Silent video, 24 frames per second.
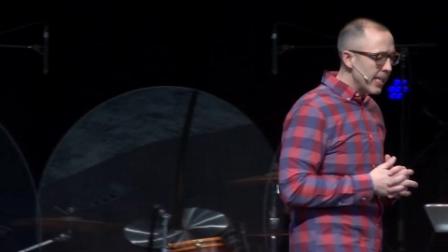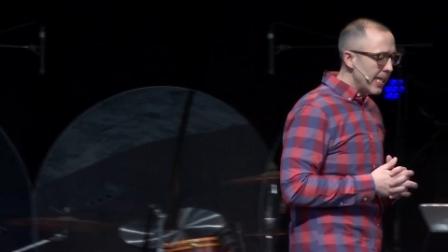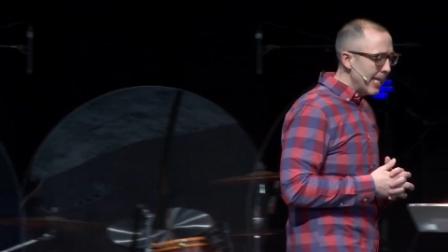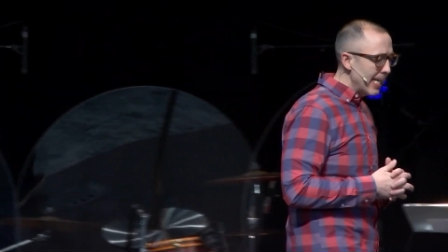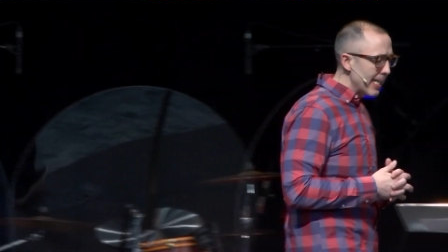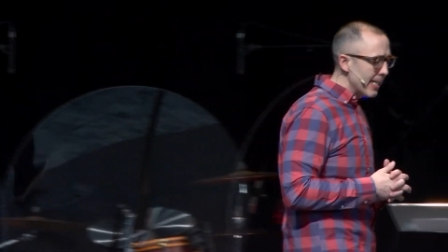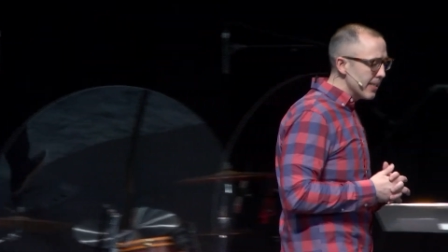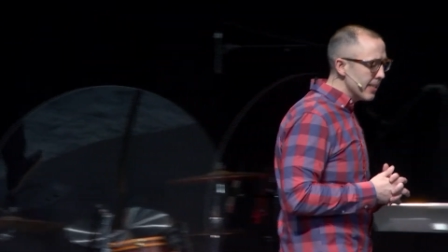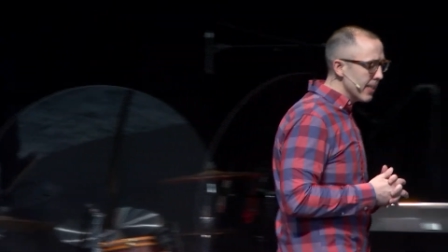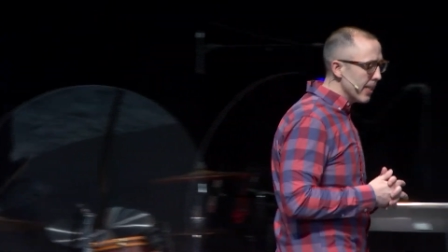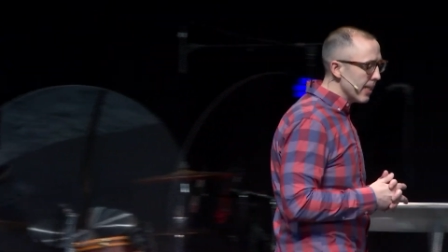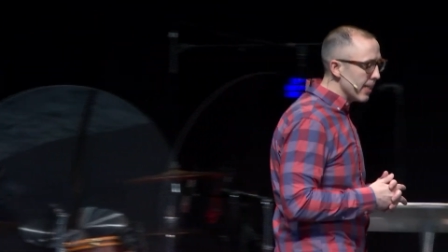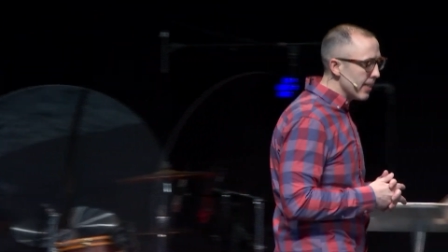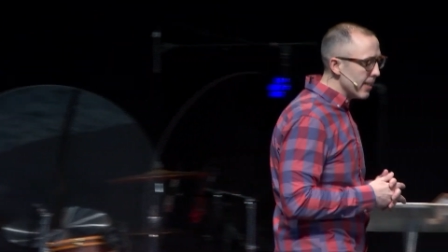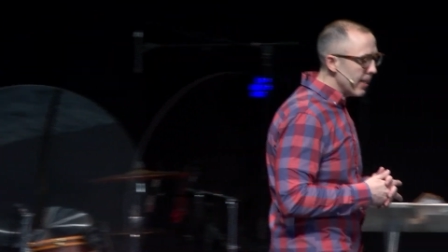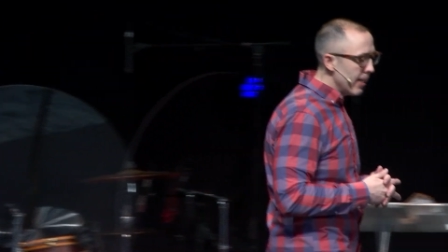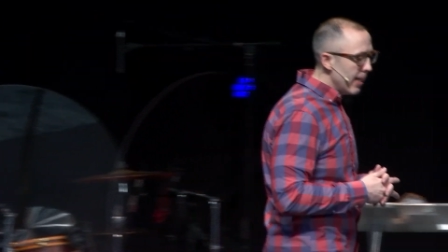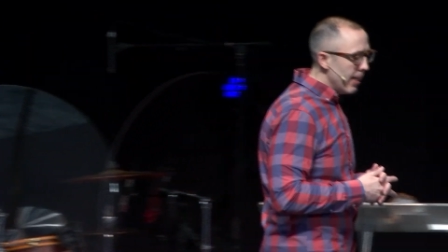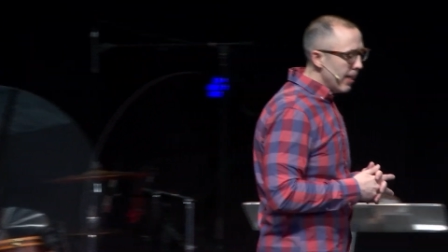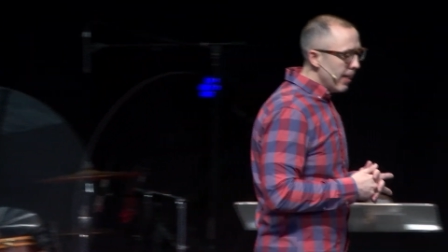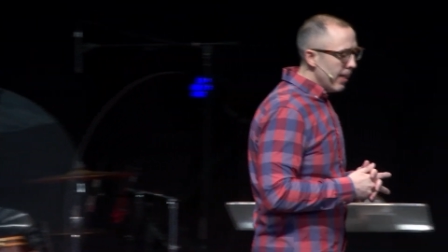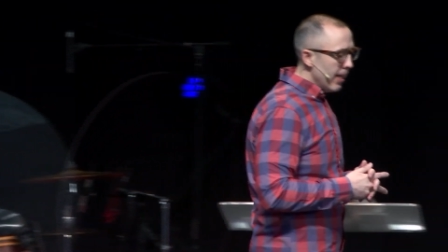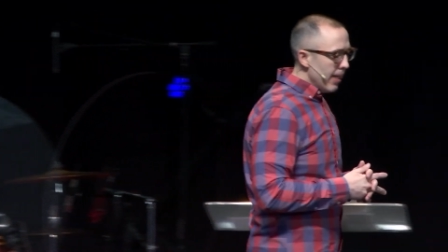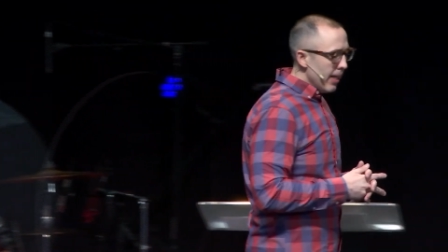And uh,
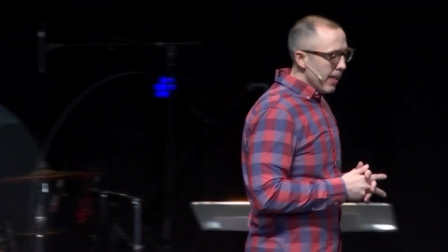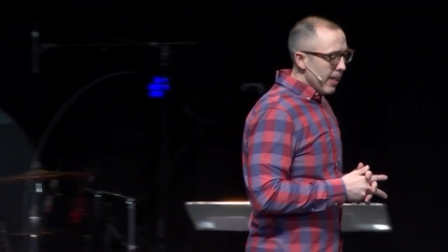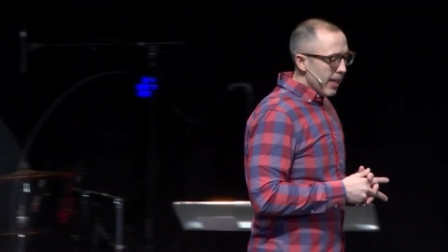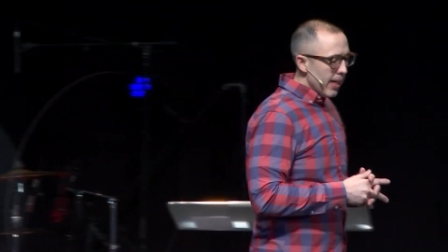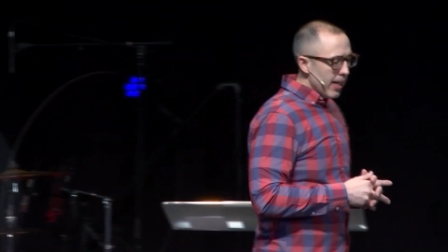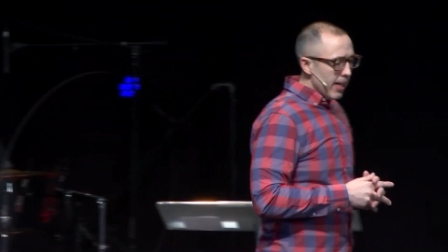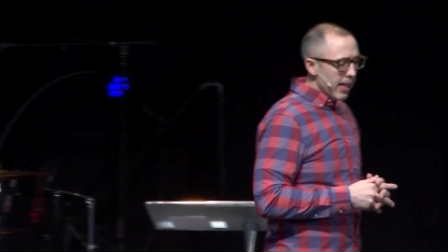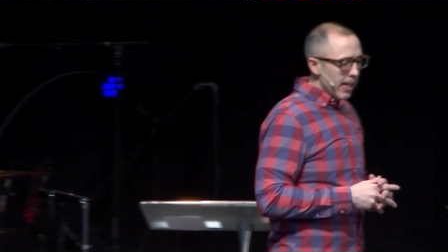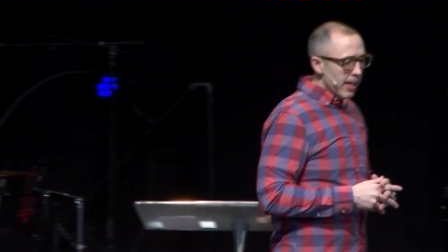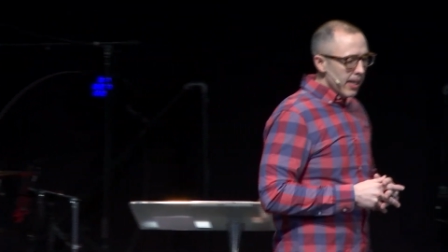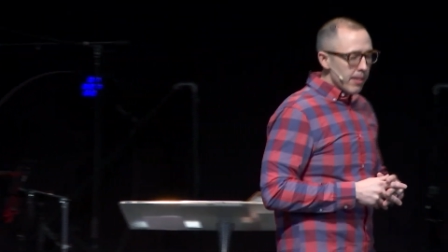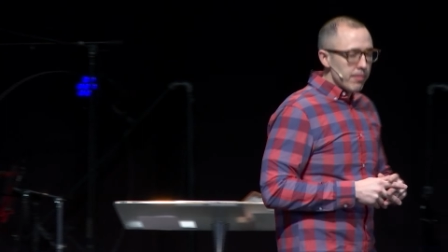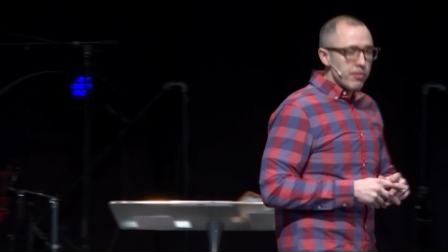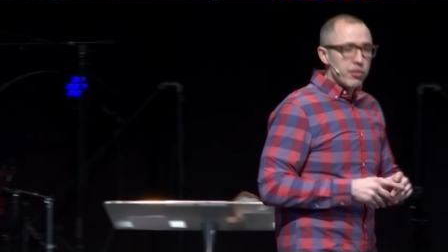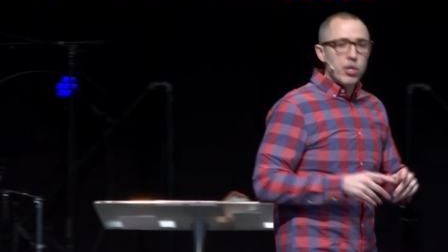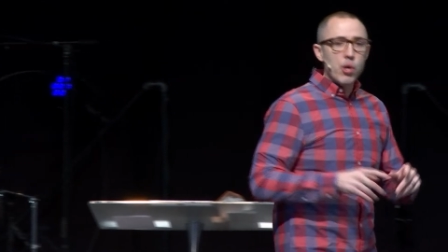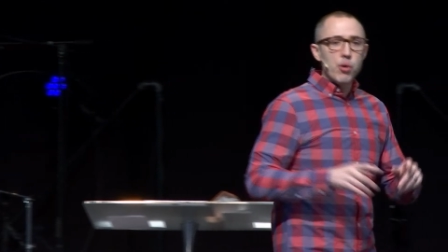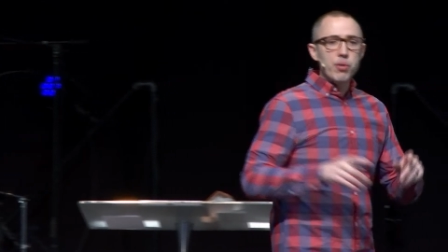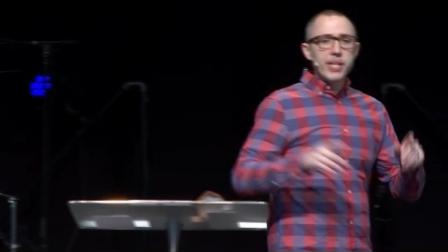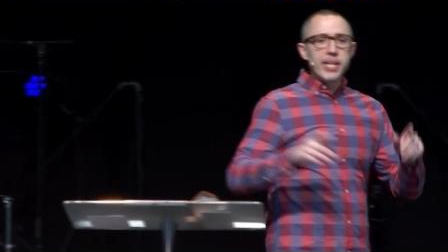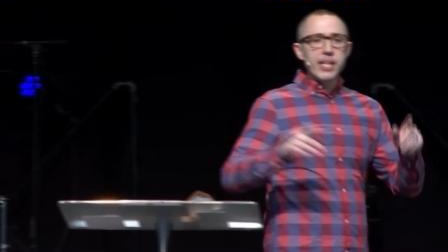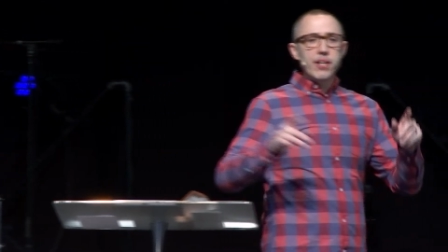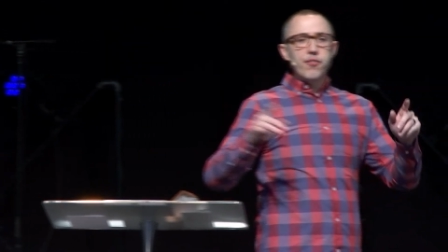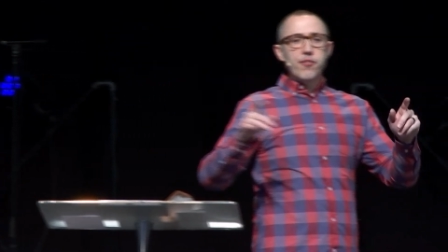uh
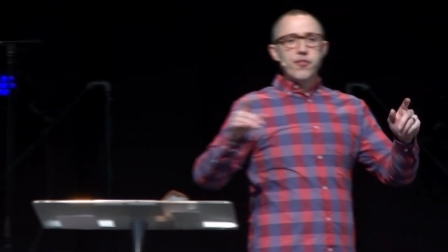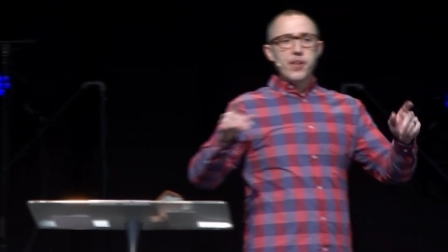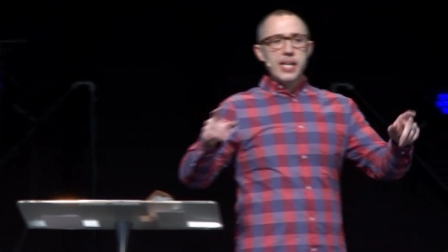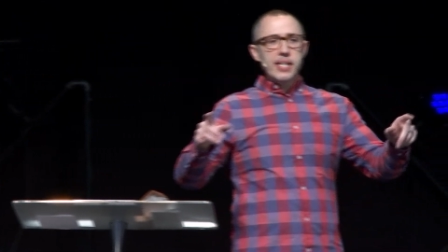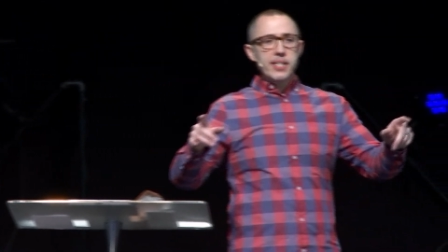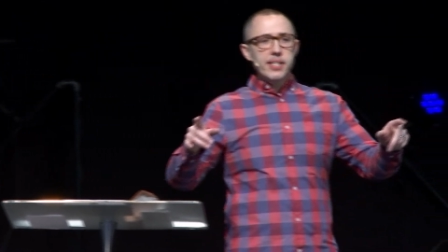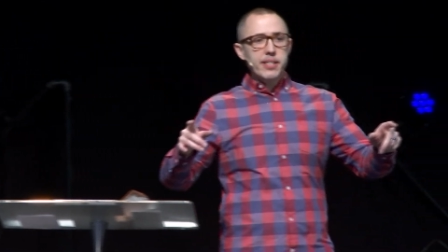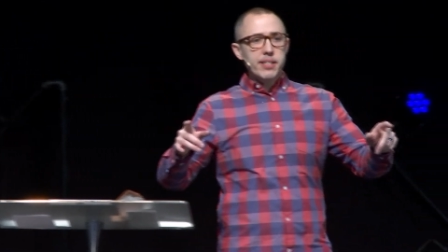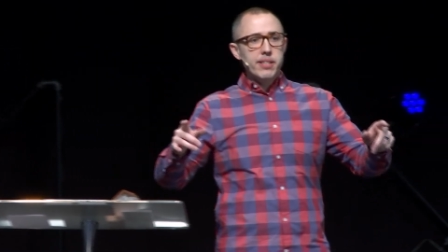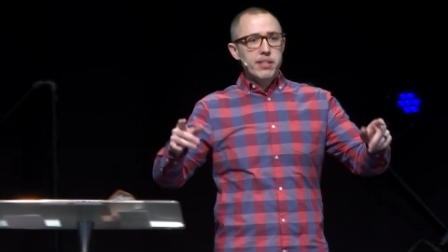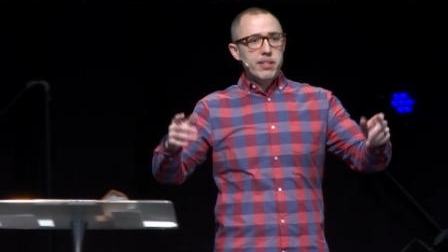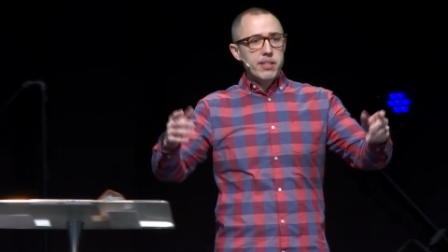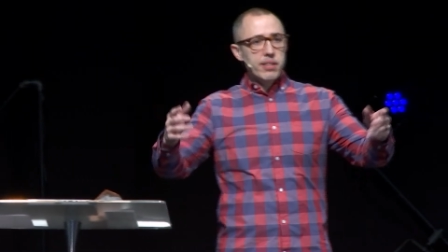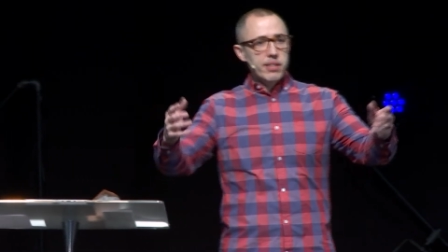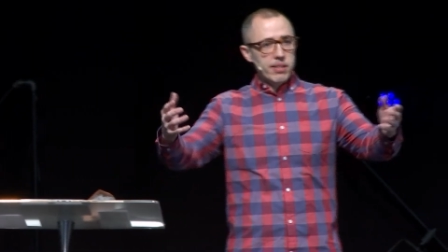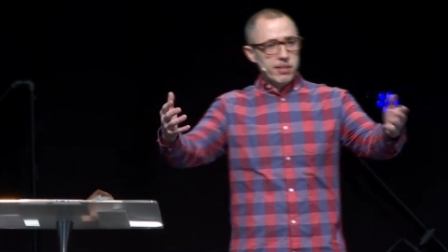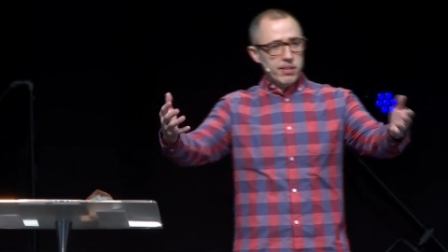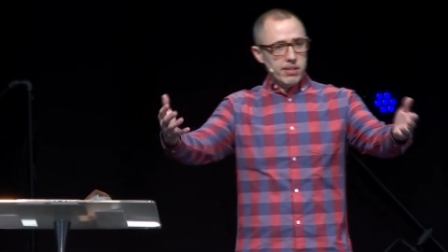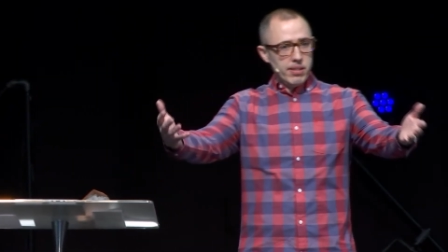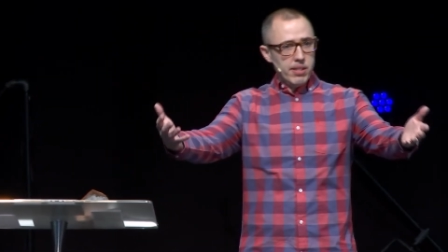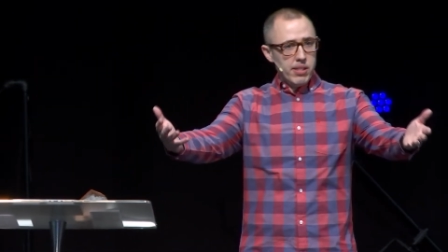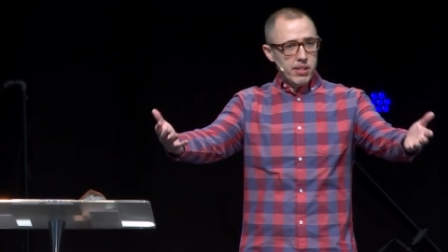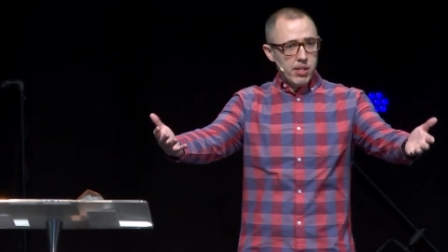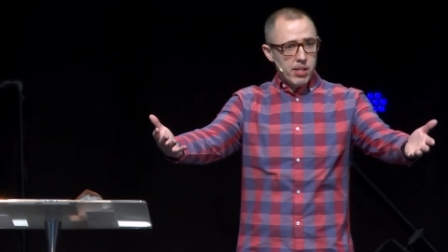don't get offended.
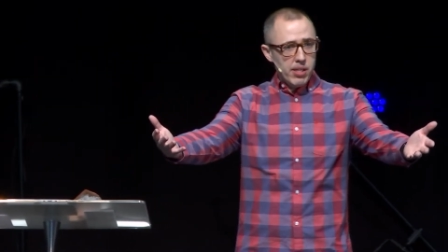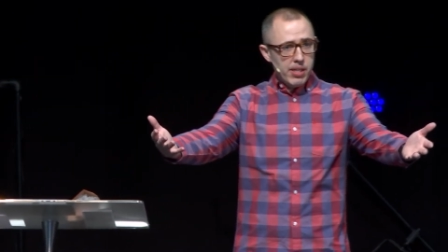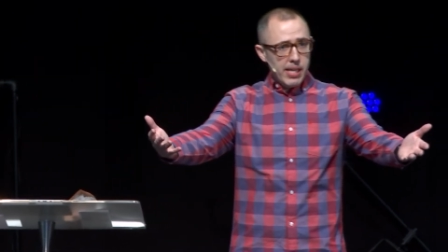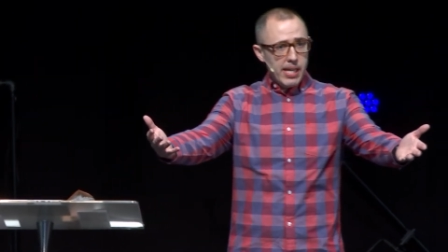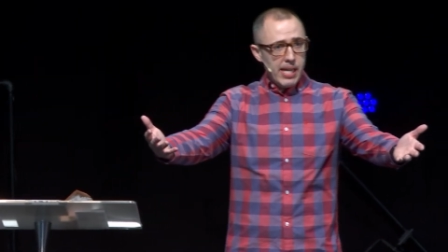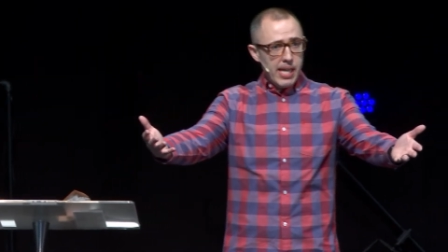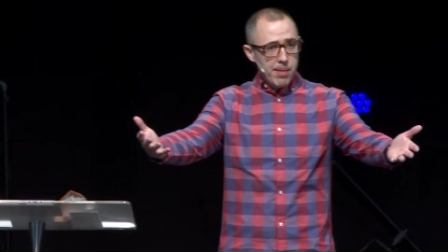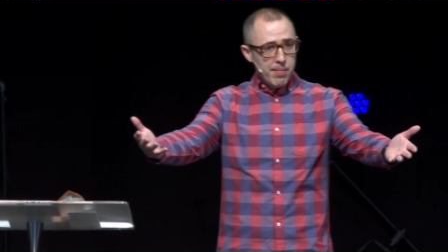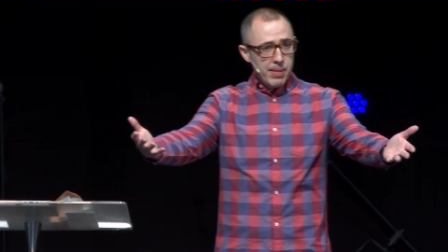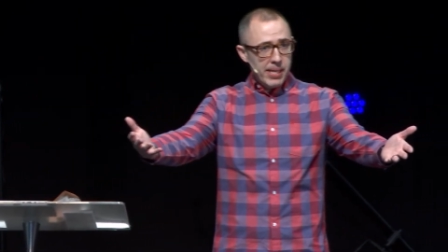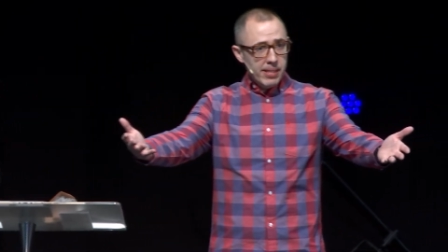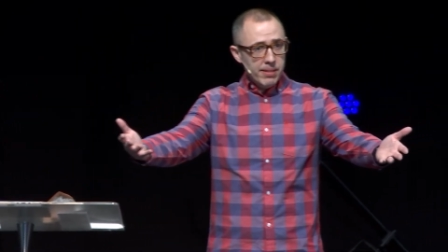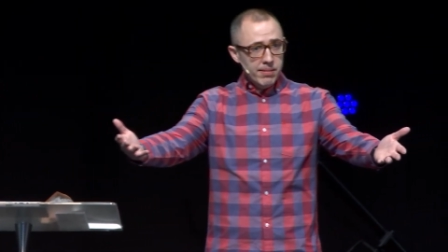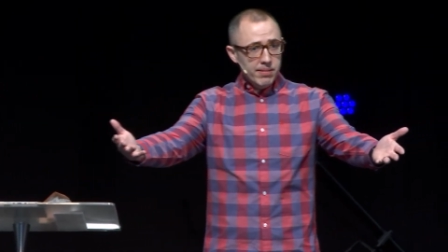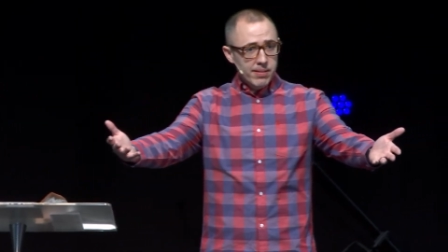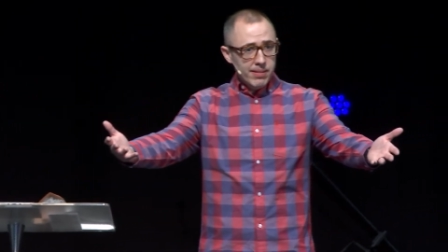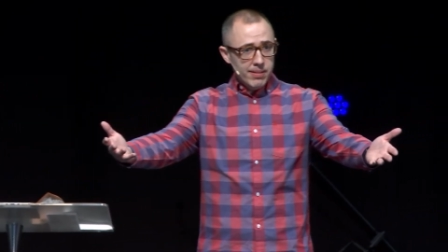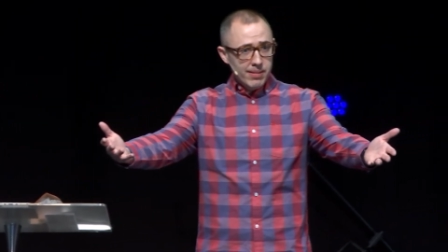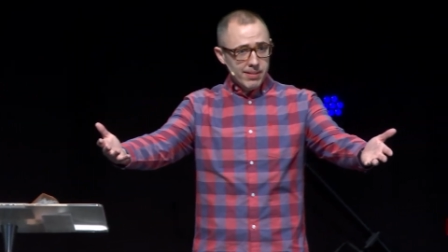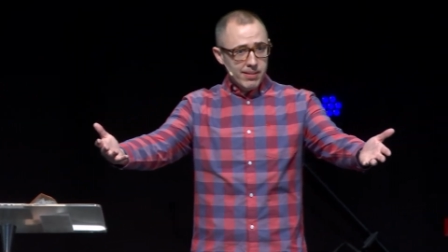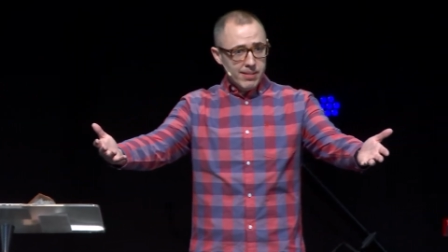Amen?